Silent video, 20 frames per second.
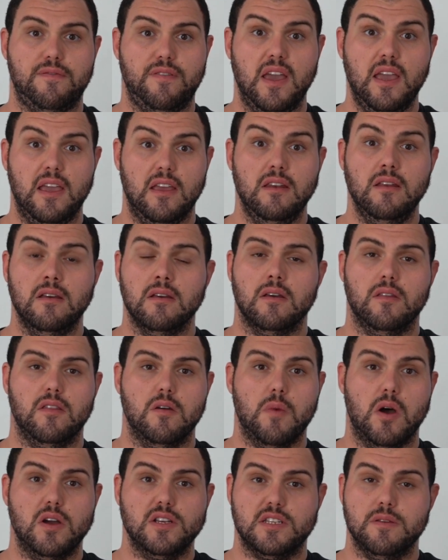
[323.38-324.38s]
The feed,
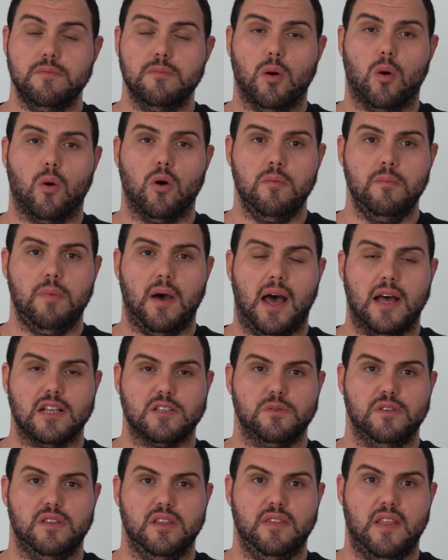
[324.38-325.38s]
the most
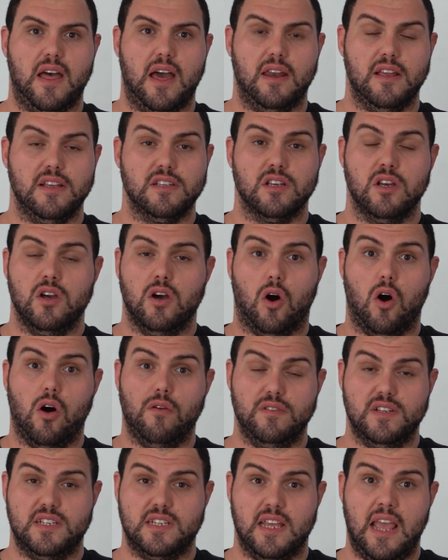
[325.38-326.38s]
important parts within that is
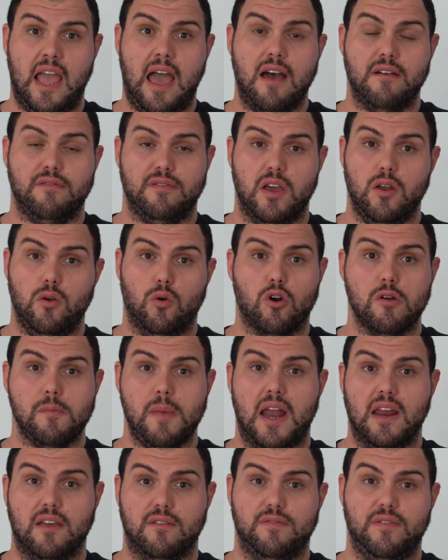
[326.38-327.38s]
obviously have
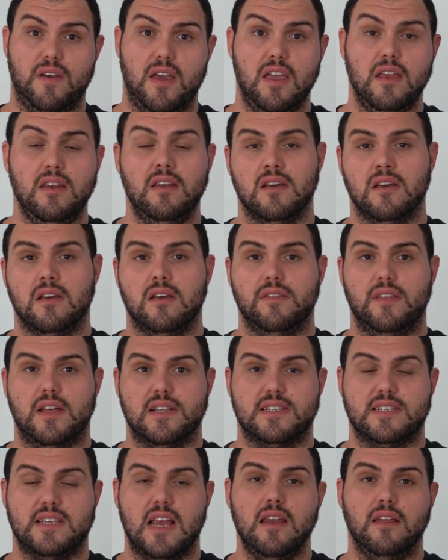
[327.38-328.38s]
an automatic feed
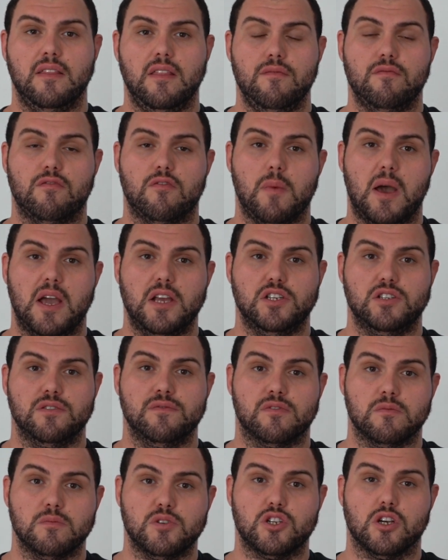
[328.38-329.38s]
that's sending the
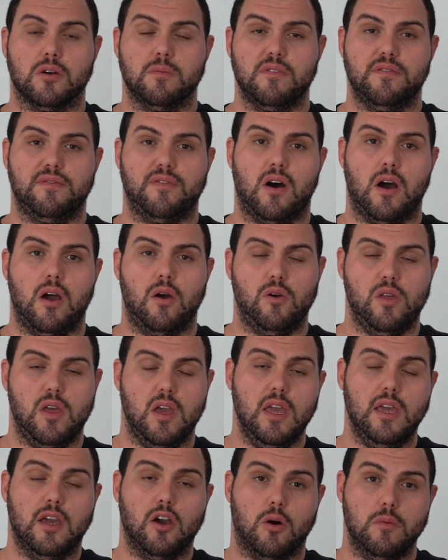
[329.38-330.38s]
information from
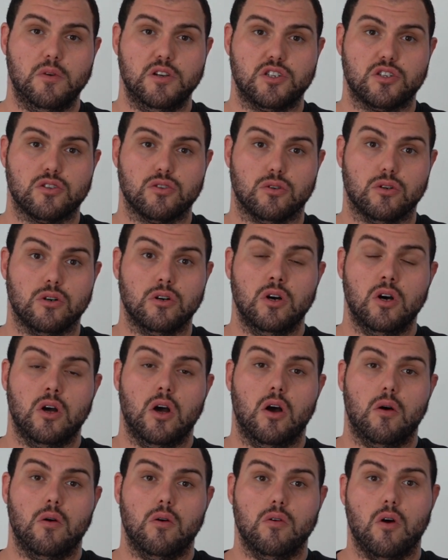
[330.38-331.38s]
Shopify or your e-commerce
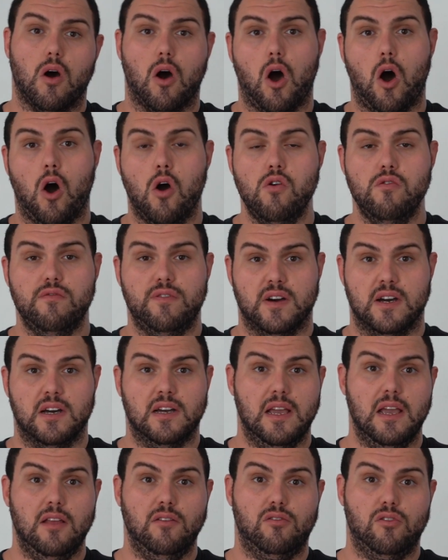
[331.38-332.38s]
store
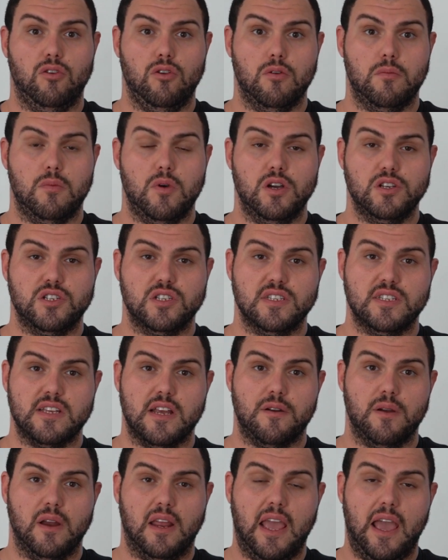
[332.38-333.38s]
over into your
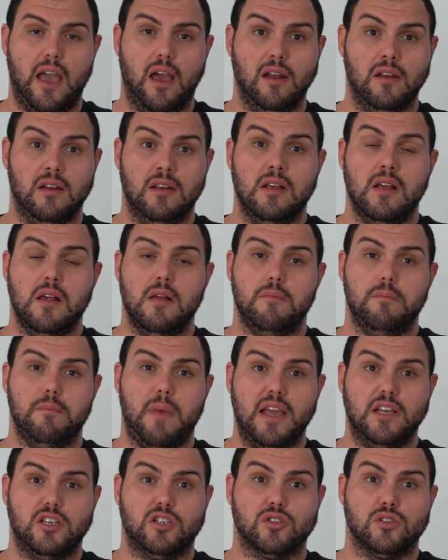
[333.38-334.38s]
Merchant Center account.
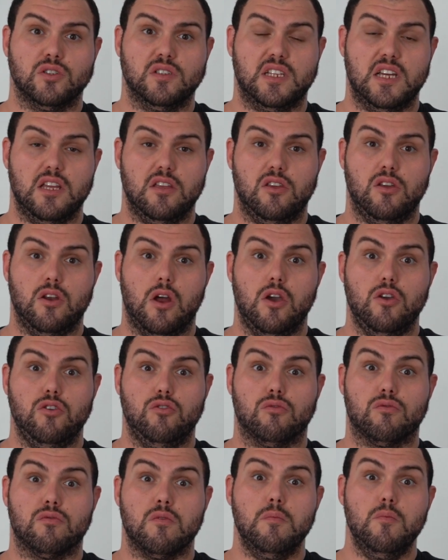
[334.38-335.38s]
Make sure that
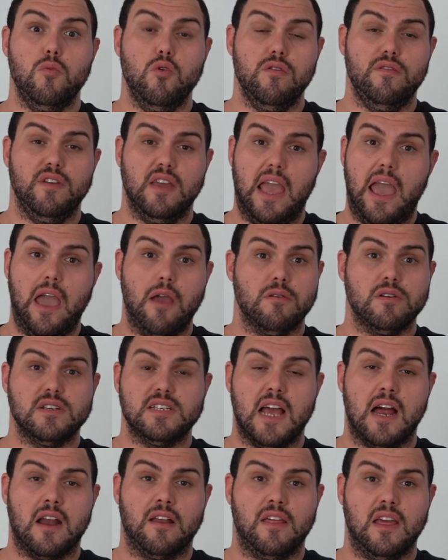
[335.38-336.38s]
you're removing
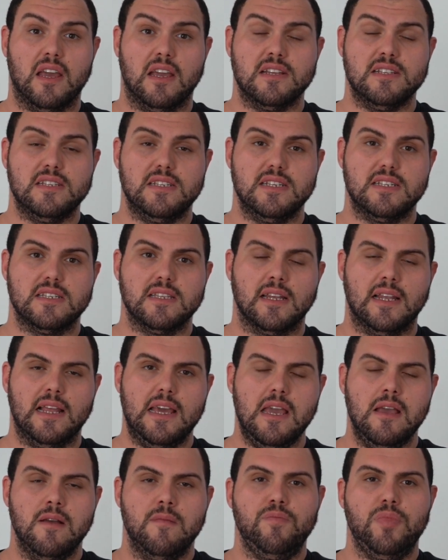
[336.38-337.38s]
errors out of there
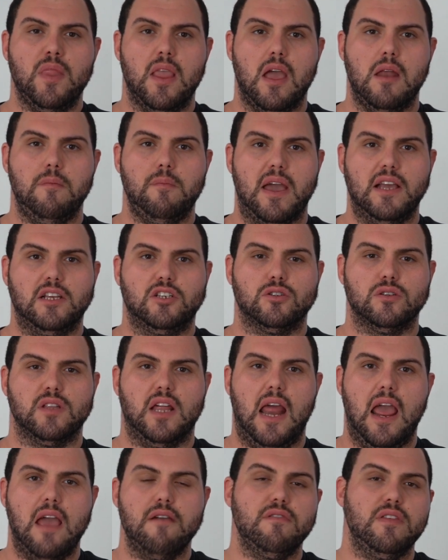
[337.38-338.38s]
consistently, and
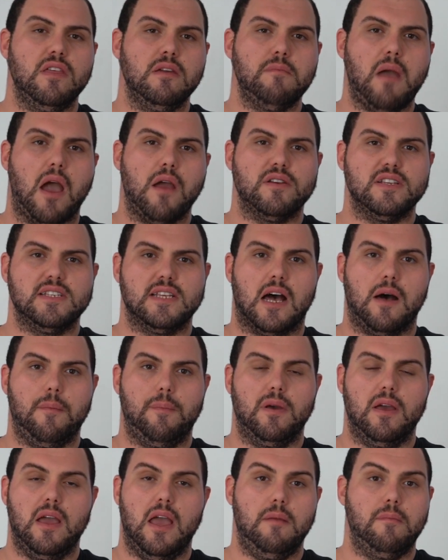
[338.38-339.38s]
make sure that everything
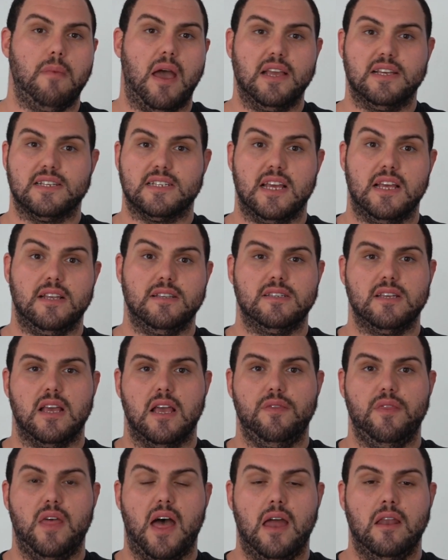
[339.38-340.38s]
marries up and makes
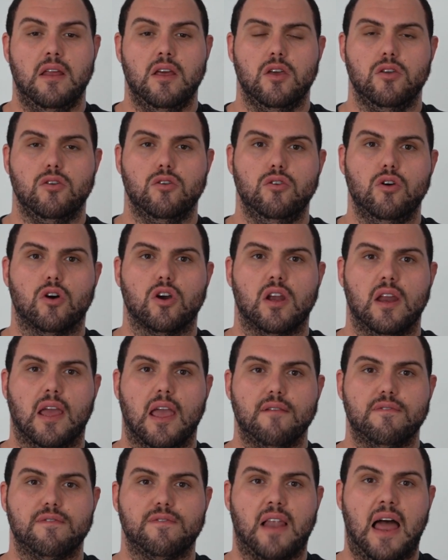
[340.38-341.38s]
sense and that you're
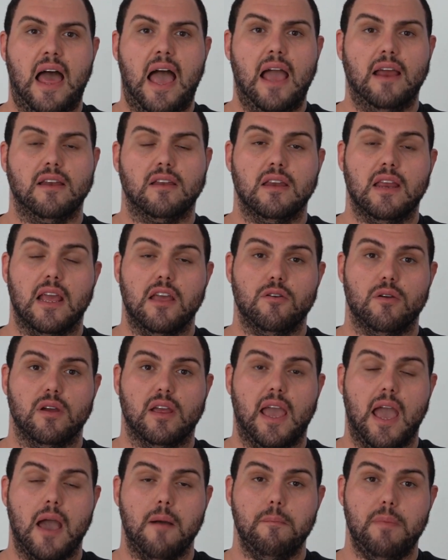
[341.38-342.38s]
not going to get flagged and
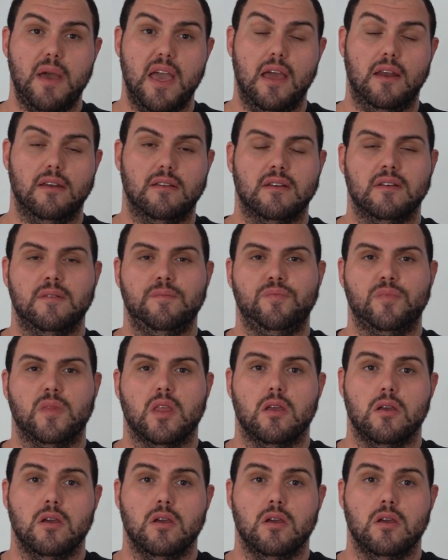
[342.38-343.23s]
get your account banned.